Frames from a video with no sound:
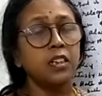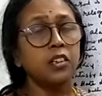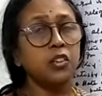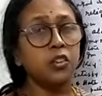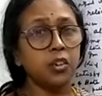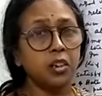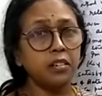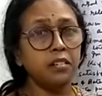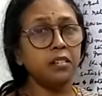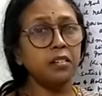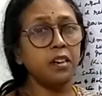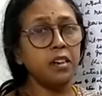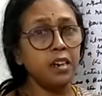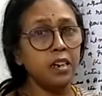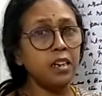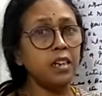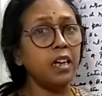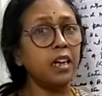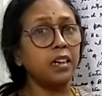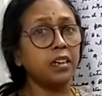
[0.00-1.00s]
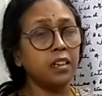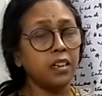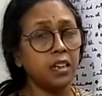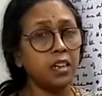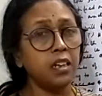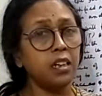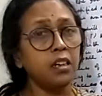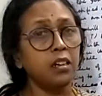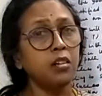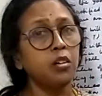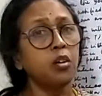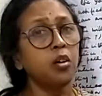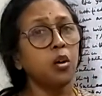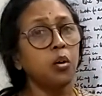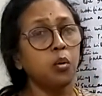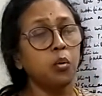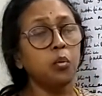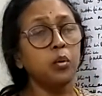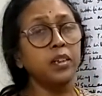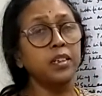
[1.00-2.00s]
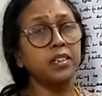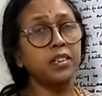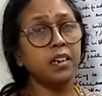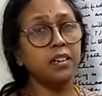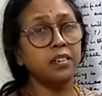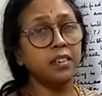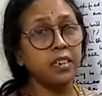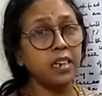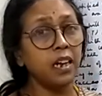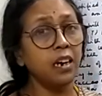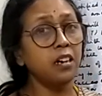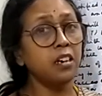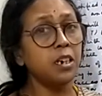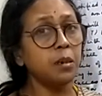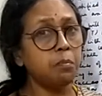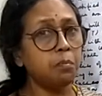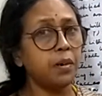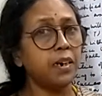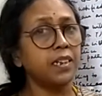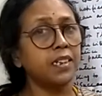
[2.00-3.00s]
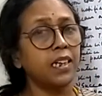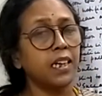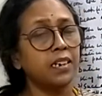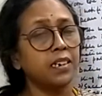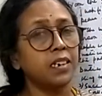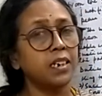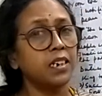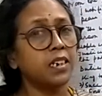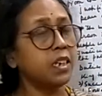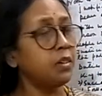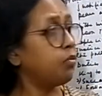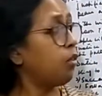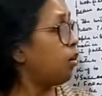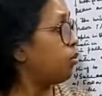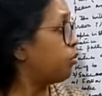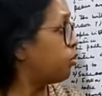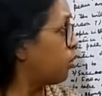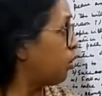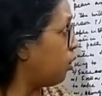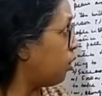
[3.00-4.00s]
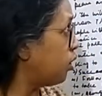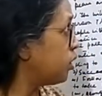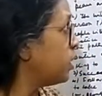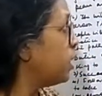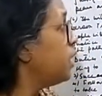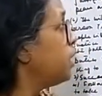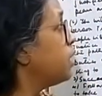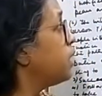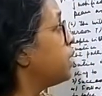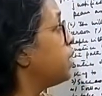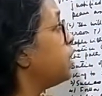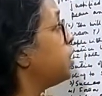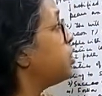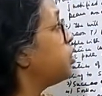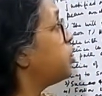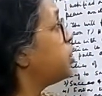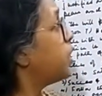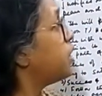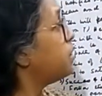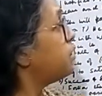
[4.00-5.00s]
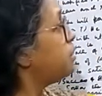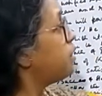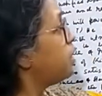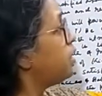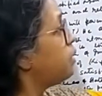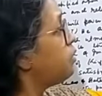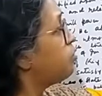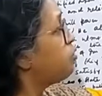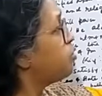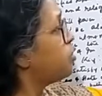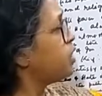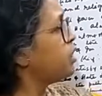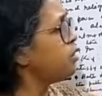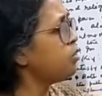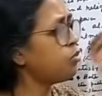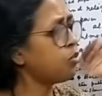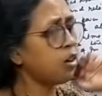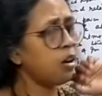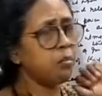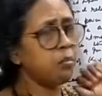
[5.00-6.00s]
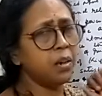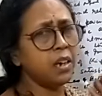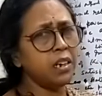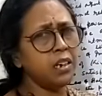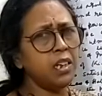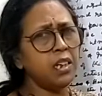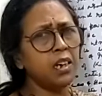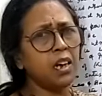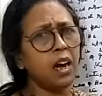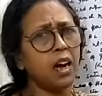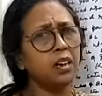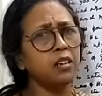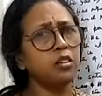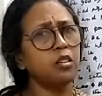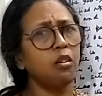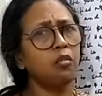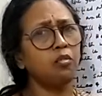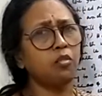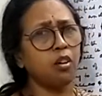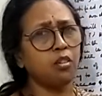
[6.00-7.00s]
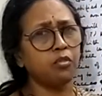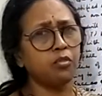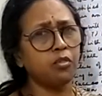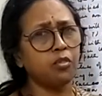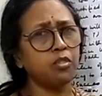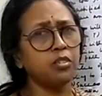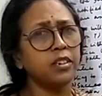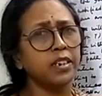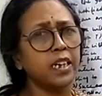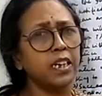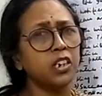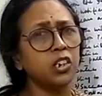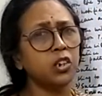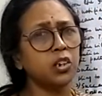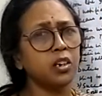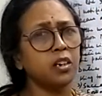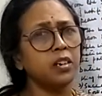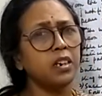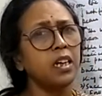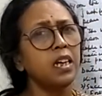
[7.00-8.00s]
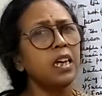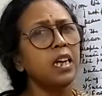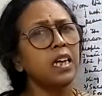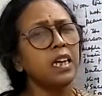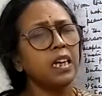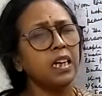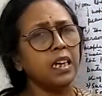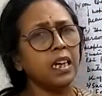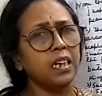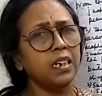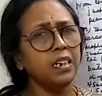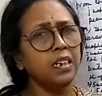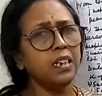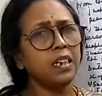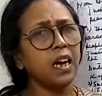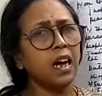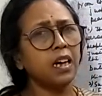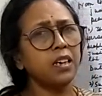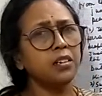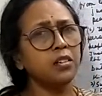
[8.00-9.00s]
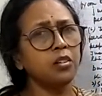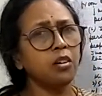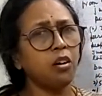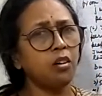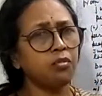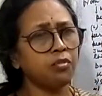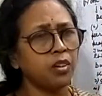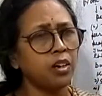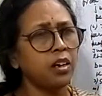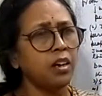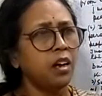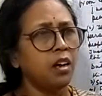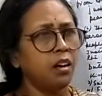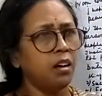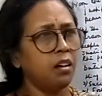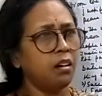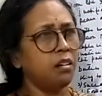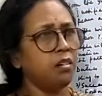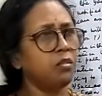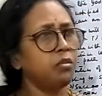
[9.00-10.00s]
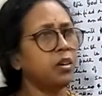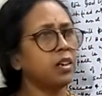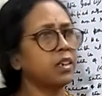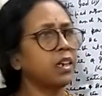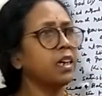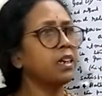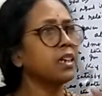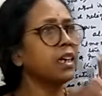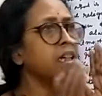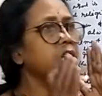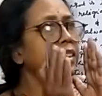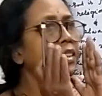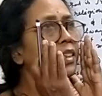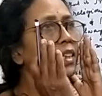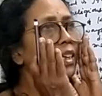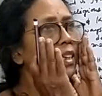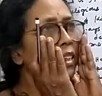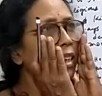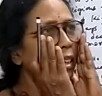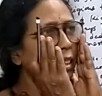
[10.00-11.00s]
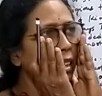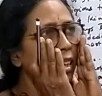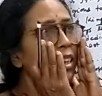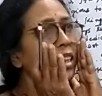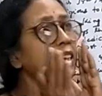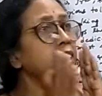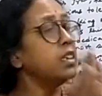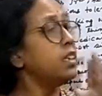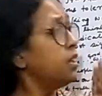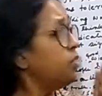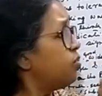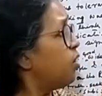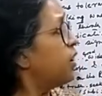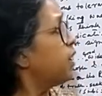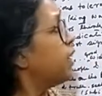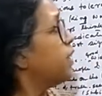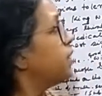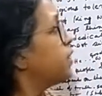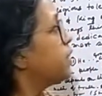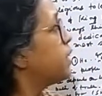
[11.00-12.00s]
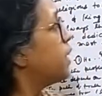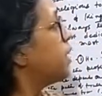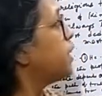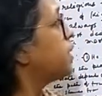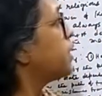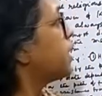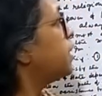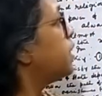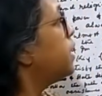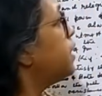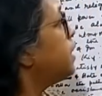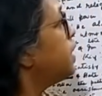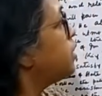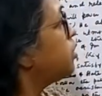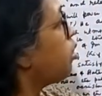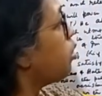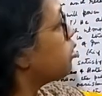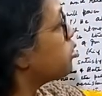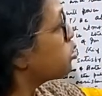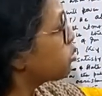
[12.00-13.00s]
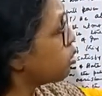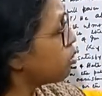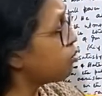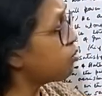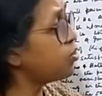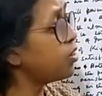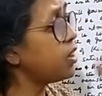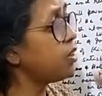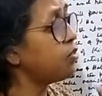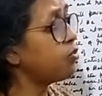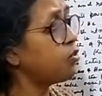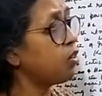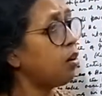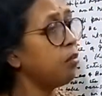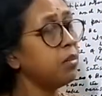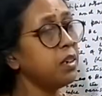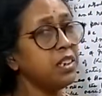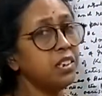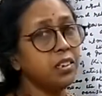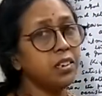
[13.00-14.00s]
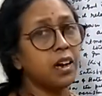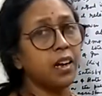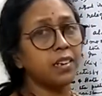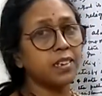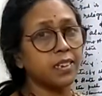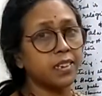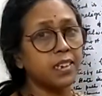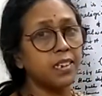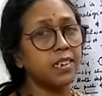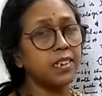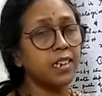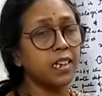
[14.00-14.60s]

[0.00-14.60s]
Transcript: Generally, a king who is the real representative of God, he is generally free from any kind of confrontation, any kind of what I can say that differences, and he is also free from injustice.